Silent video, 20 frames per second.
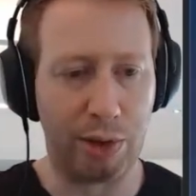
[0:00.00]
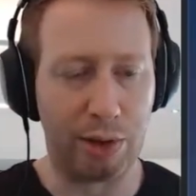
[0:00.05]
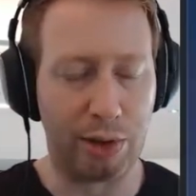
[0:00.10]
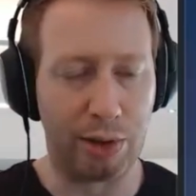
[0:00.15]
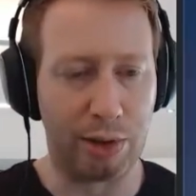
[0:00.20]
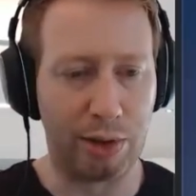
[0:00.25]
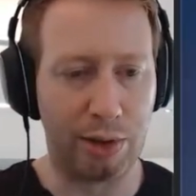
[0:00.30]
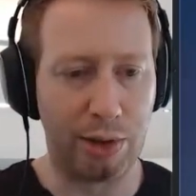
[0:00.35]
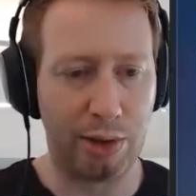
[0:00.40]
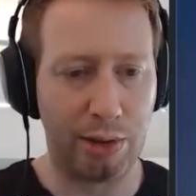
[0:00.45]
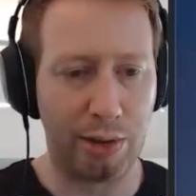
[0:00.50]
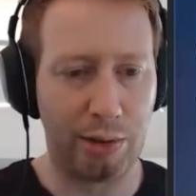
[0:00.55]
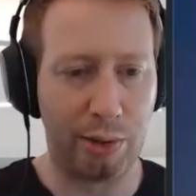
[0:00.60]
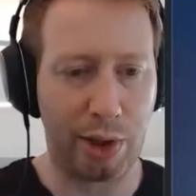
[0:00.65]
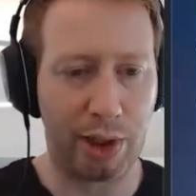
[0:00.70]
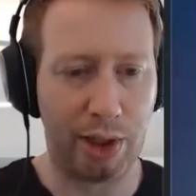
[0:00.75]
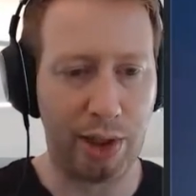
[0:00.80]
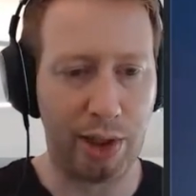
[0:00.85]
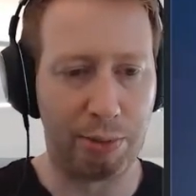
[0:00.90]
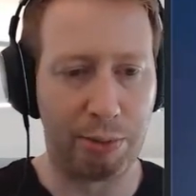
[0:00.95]
we are
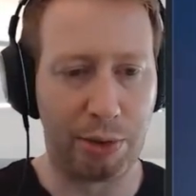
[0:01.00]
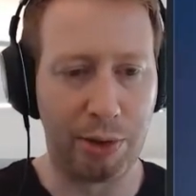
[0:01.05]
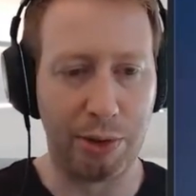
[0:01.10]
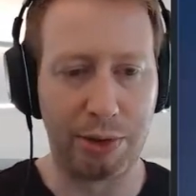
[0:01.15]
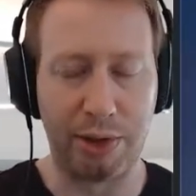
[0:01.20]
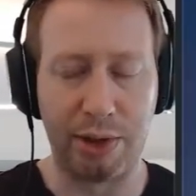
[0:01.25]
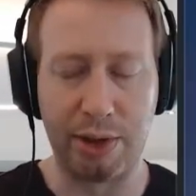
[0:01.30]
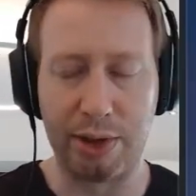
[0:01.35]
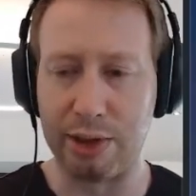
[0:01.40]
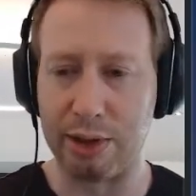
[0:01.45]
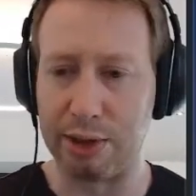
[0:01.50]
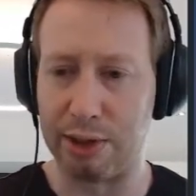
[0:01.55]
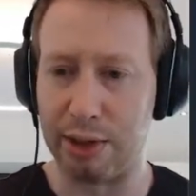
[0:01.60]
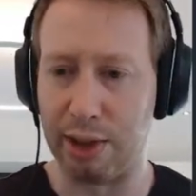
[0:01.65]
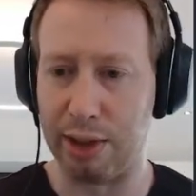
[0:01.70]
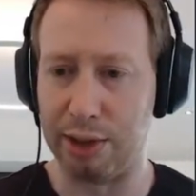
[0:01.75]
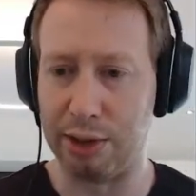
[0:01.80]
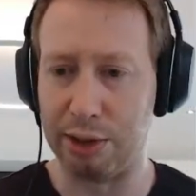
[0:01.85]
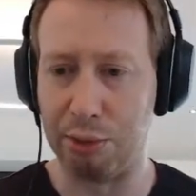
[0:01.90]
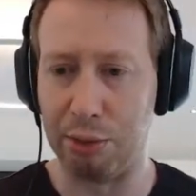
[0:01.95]
quickly
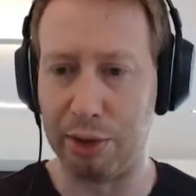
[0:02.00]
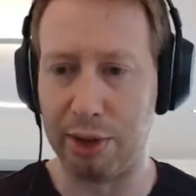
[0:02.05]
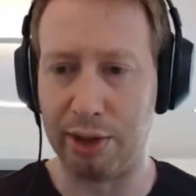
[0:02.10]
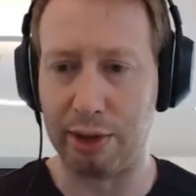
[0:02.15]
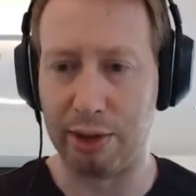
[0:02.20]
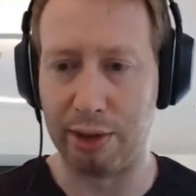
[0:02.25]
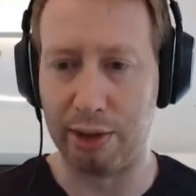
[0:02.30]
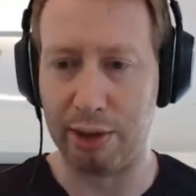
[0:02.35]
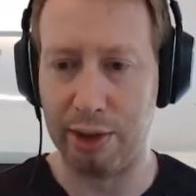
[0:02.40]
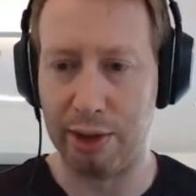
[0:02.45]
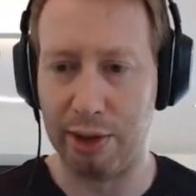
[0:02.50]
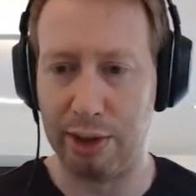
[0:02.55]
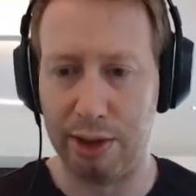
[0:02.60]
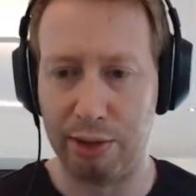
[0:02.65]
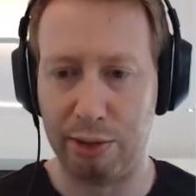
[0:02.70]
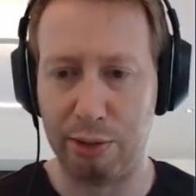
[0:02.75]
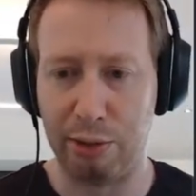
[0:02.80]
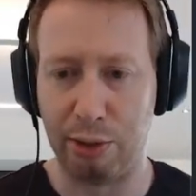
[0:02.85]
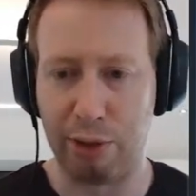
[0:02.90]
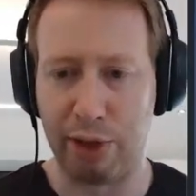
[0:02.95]
approaching the size where
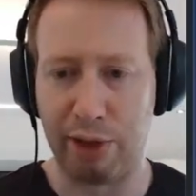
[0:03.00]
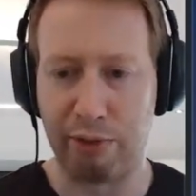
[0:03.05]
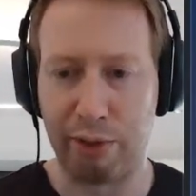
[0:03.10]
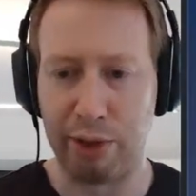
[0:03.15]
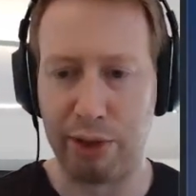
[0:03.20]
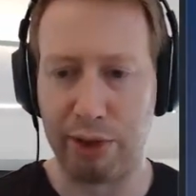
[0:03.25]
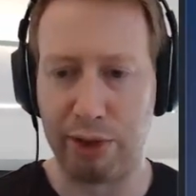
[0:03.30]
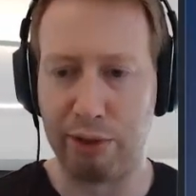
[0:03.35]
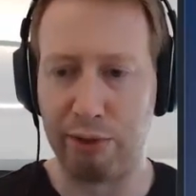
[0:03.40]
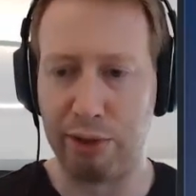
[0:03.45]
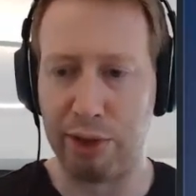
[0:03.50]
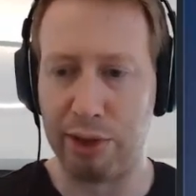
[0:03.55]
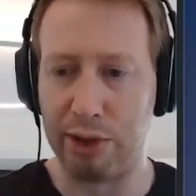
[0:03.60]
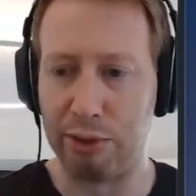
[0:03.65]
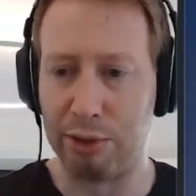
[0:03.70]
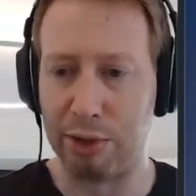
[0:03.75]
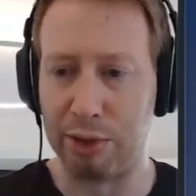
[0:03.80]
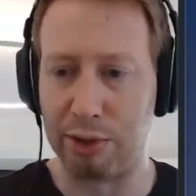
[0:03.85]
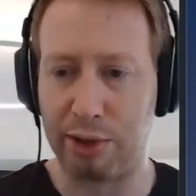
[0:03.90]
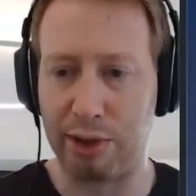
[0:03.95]
not every
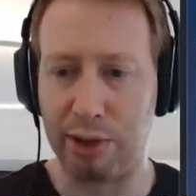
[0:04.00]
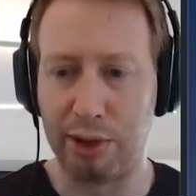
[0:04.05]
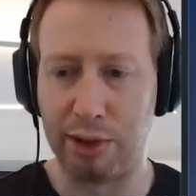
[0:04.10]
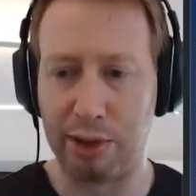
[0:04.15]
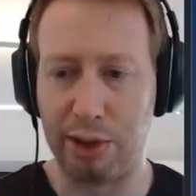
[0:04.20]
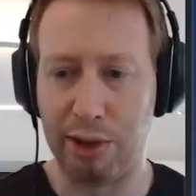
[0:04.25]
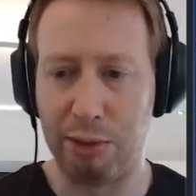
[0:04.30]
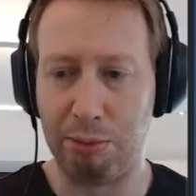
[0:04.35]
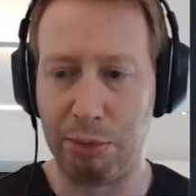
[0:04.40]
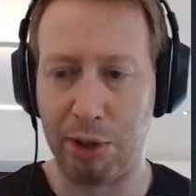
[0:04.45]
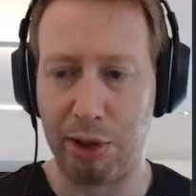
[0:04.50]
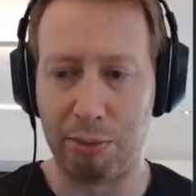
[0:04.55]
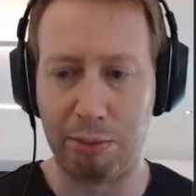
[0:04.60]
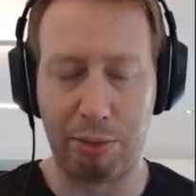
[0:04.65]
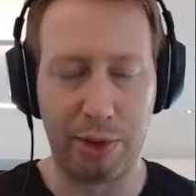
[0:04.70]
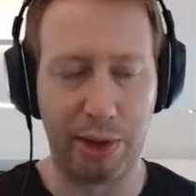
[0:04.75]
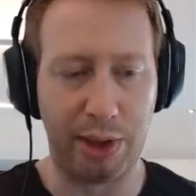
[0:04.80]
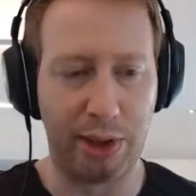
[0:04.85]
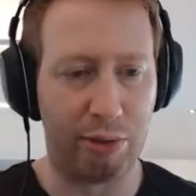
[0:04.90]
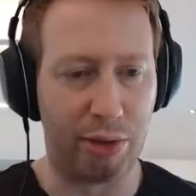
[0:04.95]
individual can
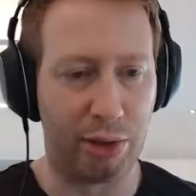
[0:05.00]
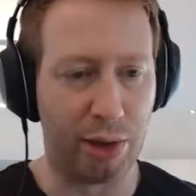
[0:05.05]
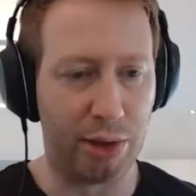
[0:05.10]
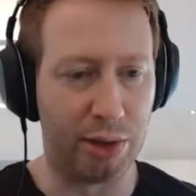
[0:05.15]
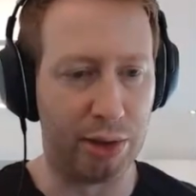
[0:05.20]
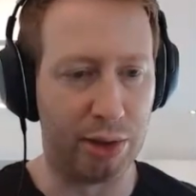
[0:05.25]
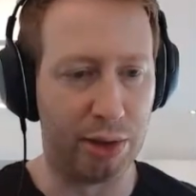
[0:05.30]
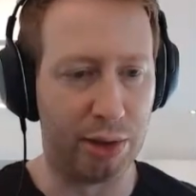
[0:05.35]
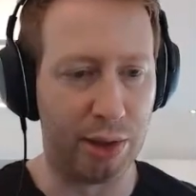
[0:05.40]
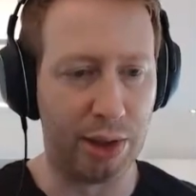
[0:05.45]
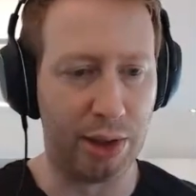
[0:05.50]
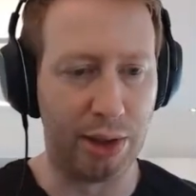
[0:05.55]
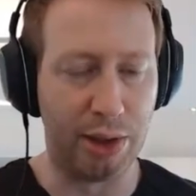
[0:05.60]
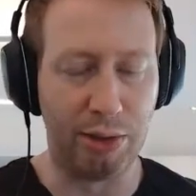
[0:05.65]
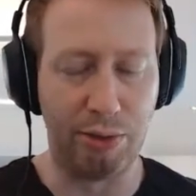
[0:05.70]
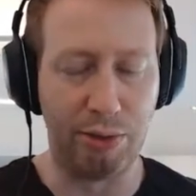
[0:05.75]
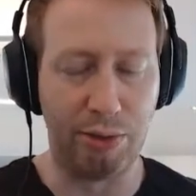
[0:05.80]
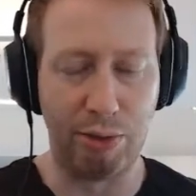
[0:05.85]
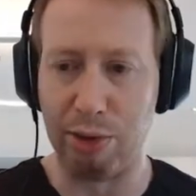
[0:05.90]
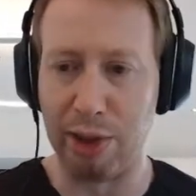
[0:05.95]
keep up with every
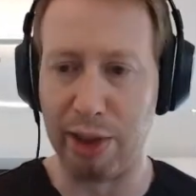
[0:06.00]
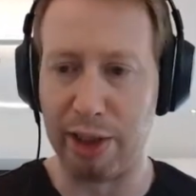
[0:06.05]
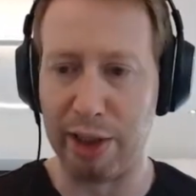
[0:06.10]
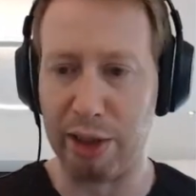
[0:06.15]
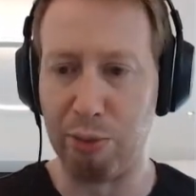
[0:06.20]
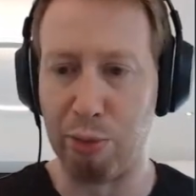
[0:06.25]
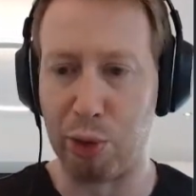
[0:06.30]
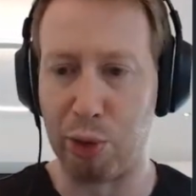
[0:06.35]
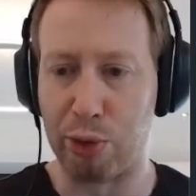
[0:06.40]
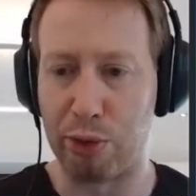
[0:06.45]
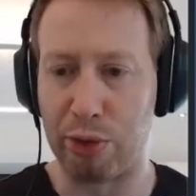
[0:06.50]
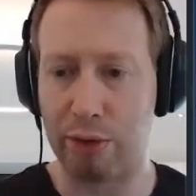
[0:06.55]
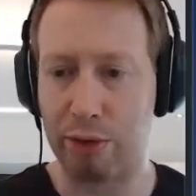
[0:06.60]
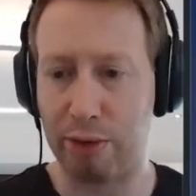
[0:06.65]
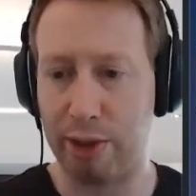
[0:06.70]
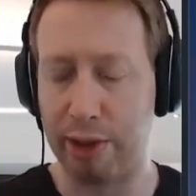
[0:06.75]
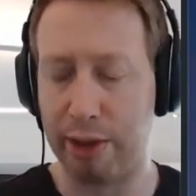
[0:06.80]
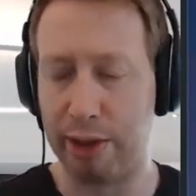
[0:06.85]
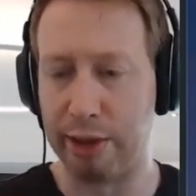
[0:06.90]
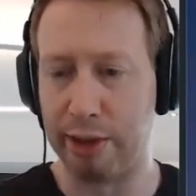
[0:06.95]
other individual
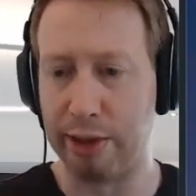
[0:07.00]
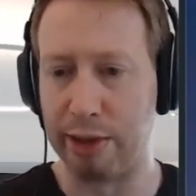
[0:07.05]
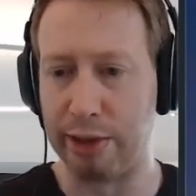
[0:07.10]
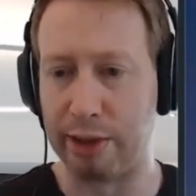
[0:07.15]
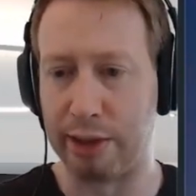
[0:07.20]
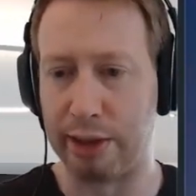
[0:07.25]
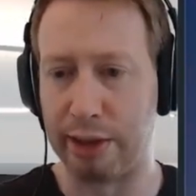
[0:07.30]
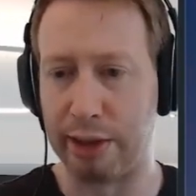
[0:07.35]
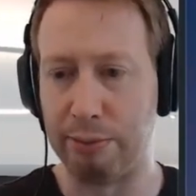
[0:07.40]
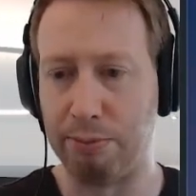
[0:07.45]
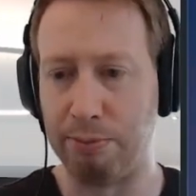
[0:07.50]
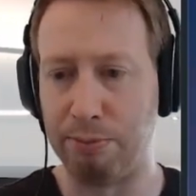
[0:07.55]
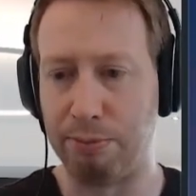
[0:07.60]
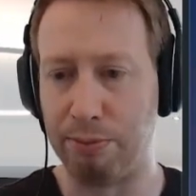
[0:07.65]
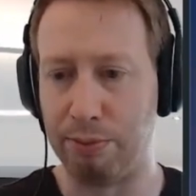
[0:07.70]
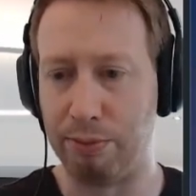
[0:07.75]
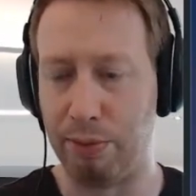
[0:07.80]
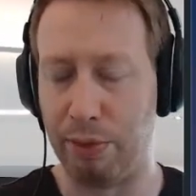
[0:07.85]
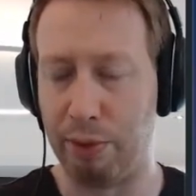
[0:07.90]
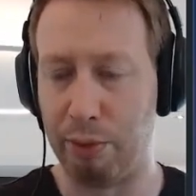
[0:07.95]
anymore, and
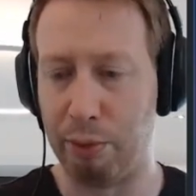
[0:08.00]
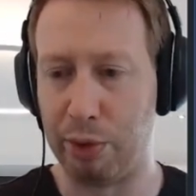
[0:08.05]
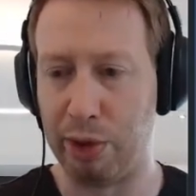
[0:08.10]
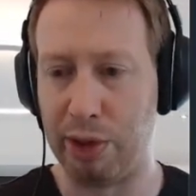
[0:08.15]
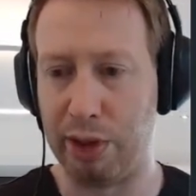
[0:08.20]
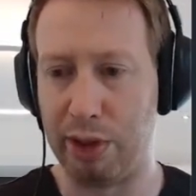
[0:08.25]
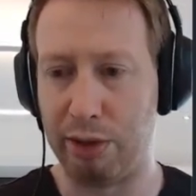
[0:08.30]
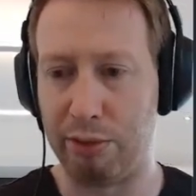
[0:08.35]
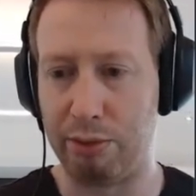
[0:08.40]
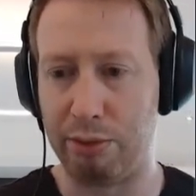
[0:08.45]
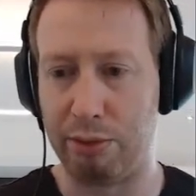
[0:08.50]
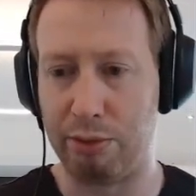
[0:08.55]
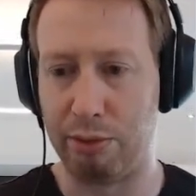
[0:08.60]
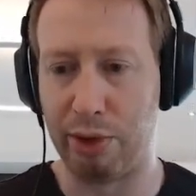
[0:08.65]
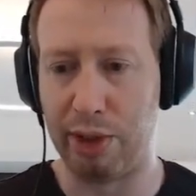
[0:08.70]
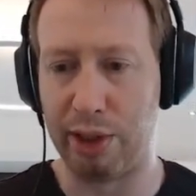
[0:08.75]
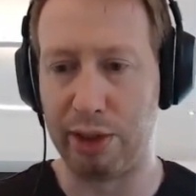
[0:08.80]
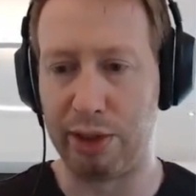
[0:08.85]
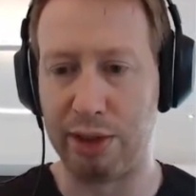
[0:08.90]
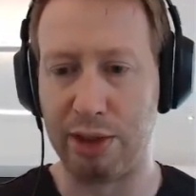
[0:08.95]

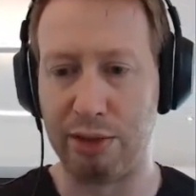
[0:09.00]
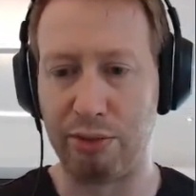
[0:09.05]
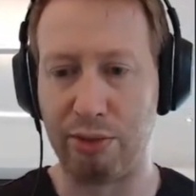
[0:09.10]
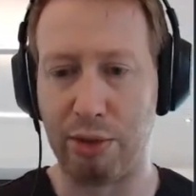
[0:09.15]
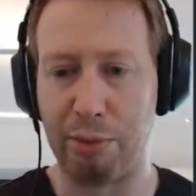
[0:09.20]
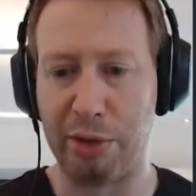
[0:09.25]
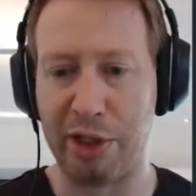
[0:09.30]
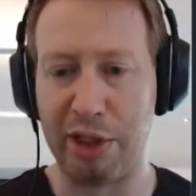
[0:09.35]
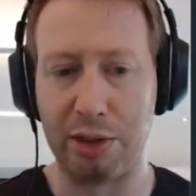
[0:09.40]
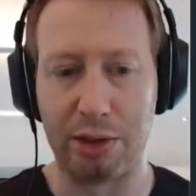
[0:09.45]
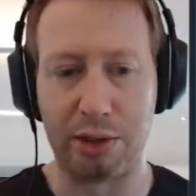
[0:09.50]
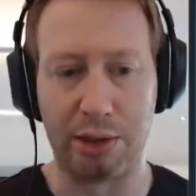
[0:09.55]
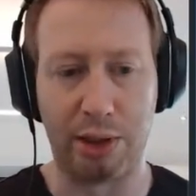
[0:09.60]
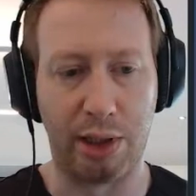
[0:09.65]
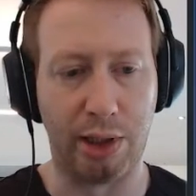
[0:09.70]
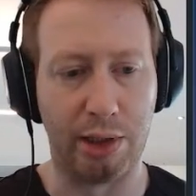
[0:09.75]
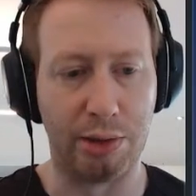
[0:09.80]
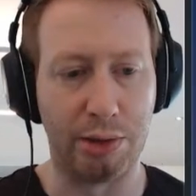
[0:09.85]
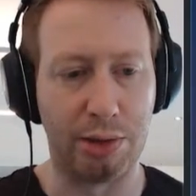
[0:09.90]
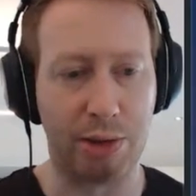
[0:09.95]
we create these
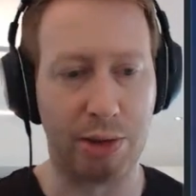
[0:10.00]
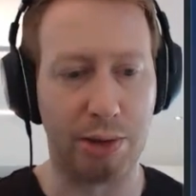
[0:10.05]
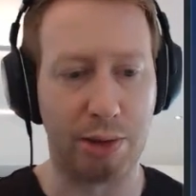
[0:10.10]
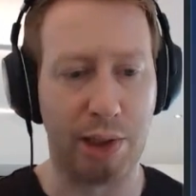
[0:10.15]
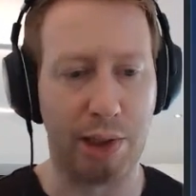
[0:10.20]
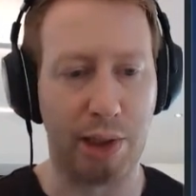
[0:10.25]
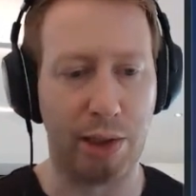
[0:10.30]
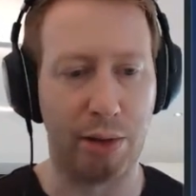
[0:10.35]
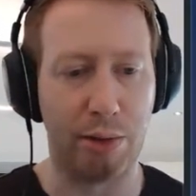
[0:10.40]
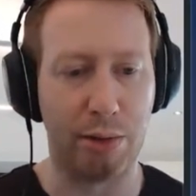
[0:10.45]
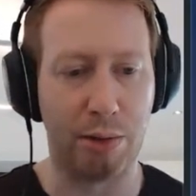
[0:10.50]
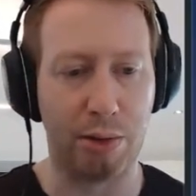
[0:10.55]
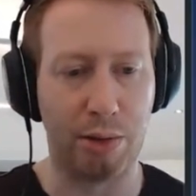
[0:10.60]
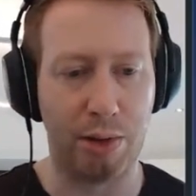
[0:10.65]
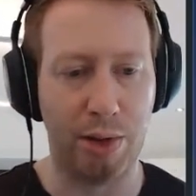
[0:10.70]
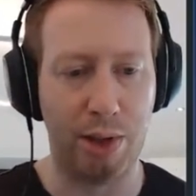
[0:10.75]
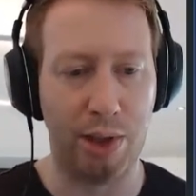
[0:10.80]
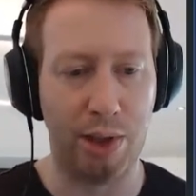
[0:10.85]
information silos. So